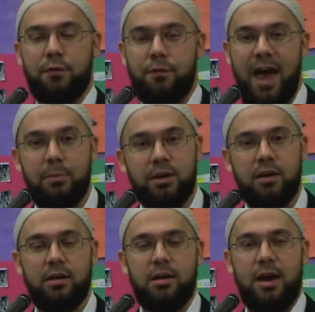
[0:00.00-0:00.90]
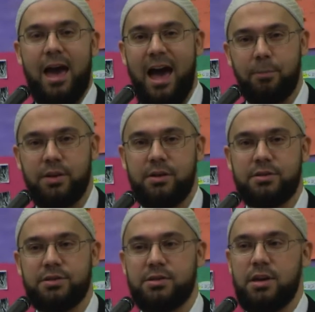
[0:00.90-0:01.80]
family,
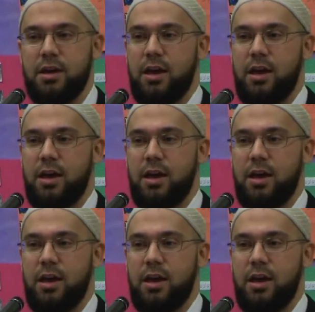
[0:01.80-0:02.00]
happiness,